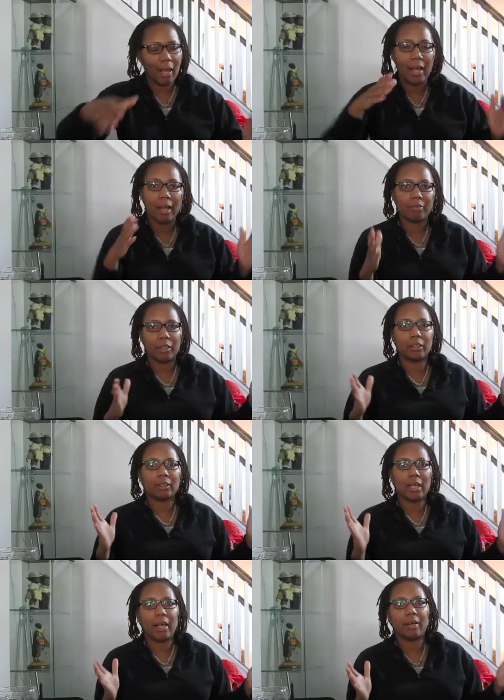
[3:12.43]
I have an
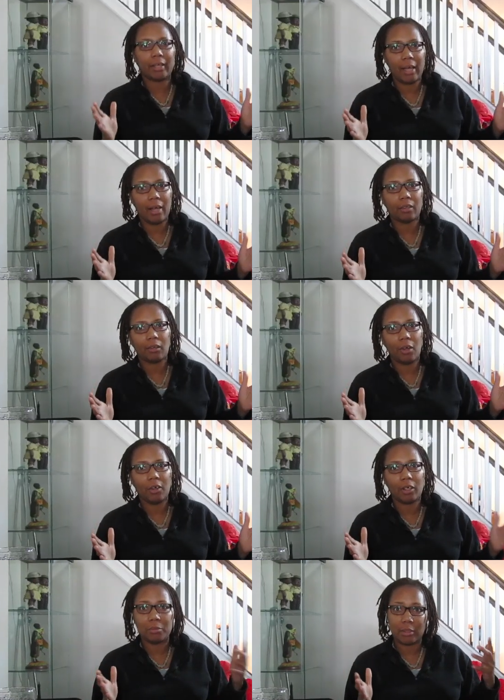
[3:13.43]
entire
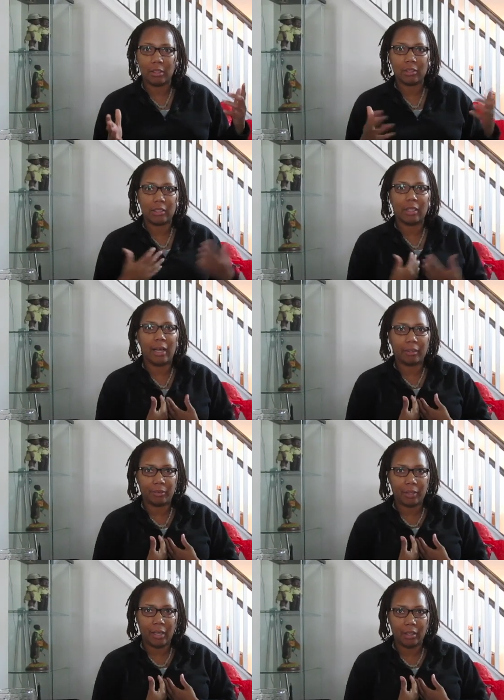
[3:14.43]
catalog of scents that I
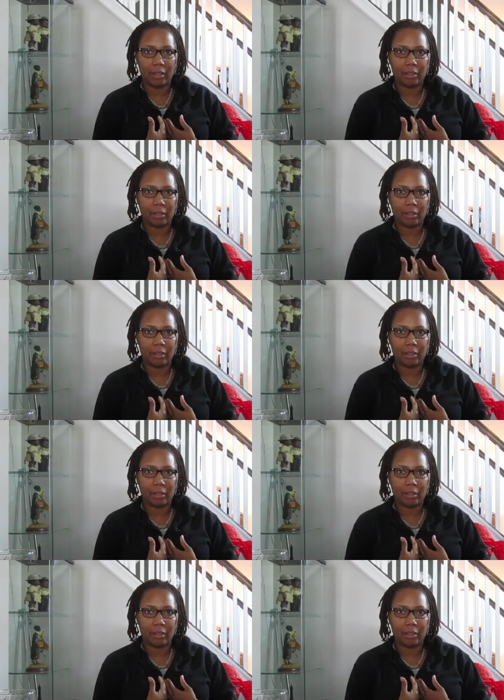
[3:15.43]
created.